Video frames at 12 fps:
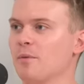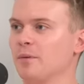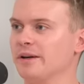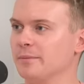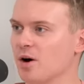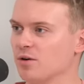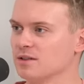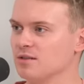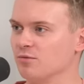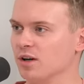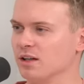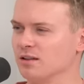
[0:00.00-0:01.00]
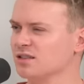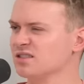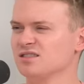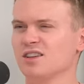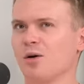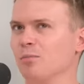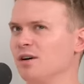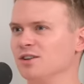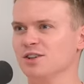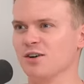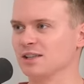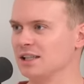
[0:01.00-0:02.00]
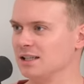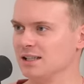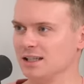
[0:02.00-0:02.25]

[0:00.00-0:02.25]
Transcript: mum in a boxing ring? Don't put a donkey in